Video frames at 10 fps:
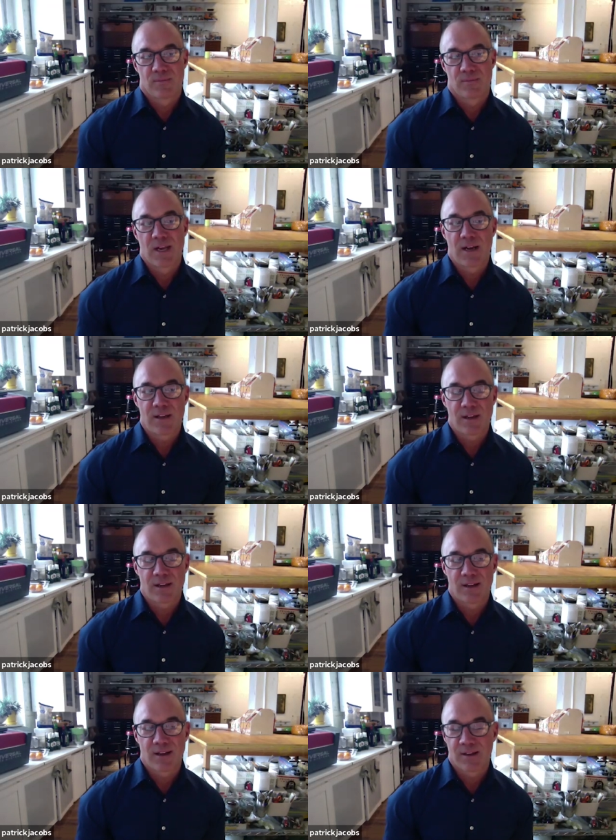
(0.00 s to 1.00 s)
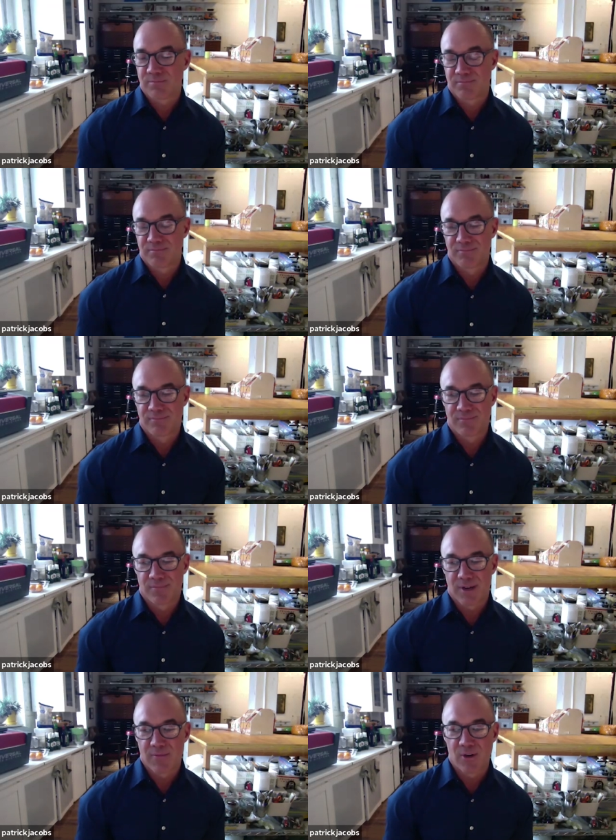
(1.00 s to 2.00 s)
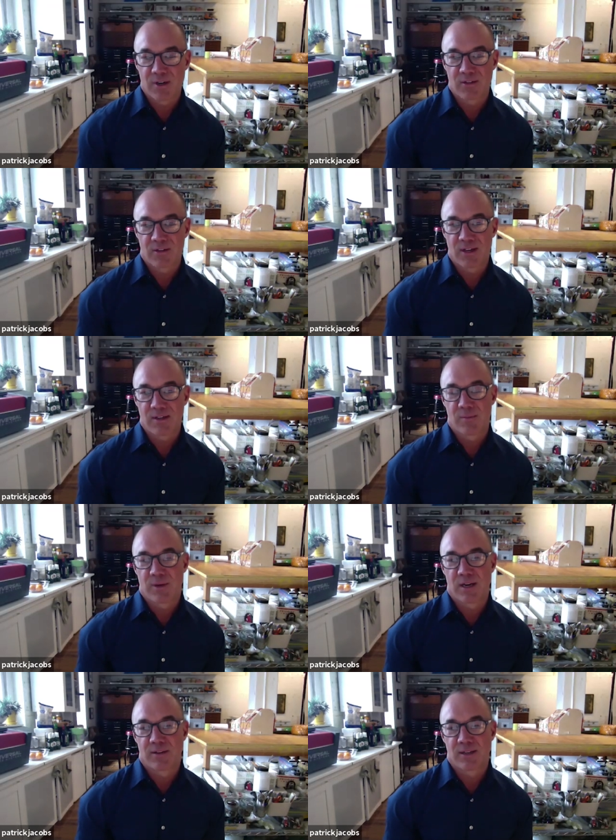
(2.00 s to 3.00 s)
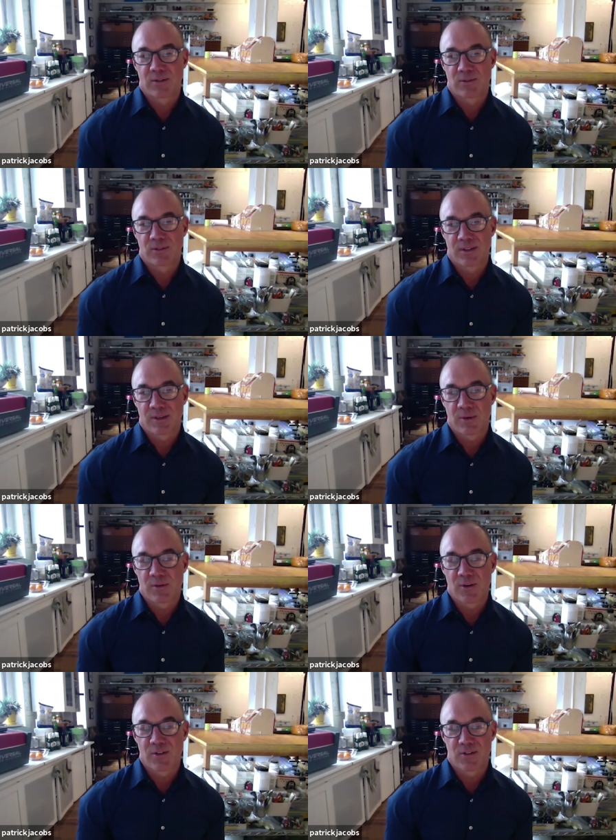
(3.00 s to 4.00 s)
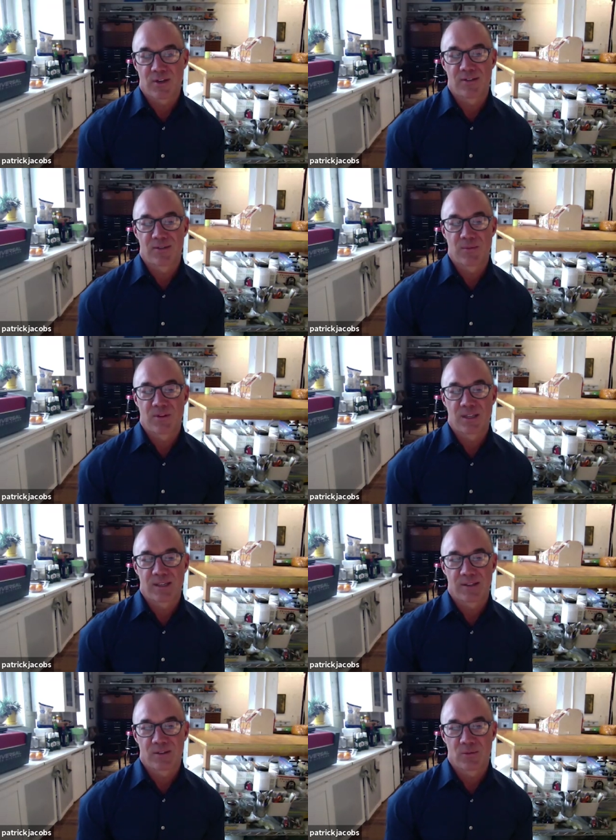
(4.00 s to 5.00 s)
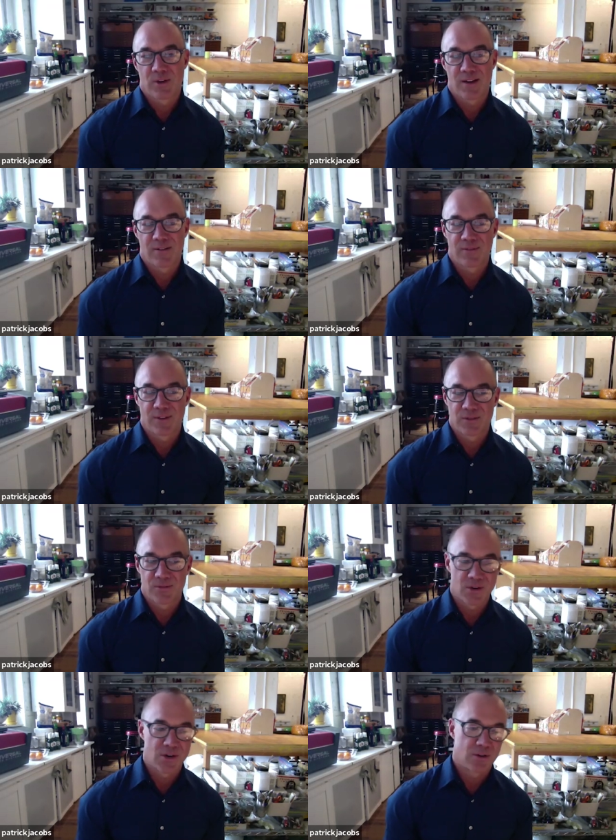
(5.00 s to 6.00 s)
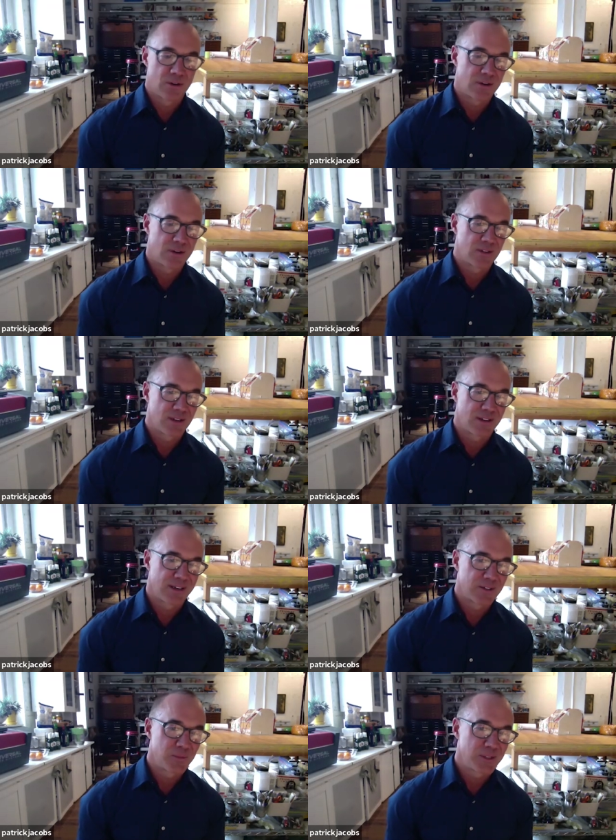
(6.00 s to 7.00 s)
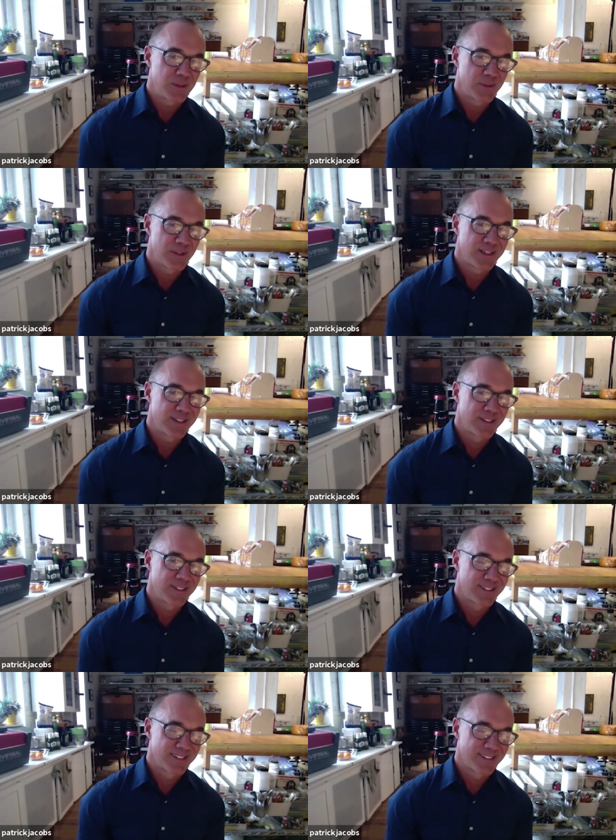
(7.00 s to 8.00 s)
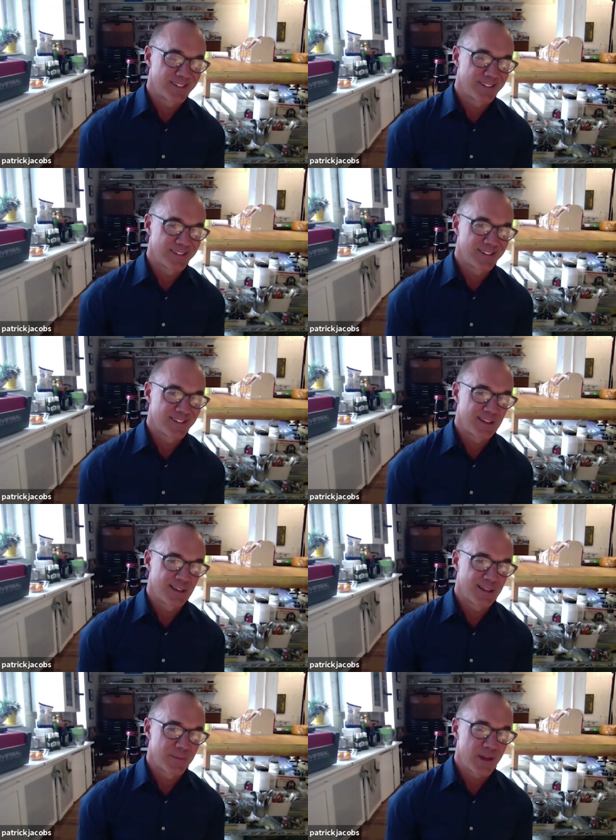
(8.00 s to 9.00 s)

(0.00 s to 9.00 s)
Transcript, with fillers: and I, I, I'm very excited about it. That's uh, we've already started some things. We're not as far along as I'd like to be, but uh, you um,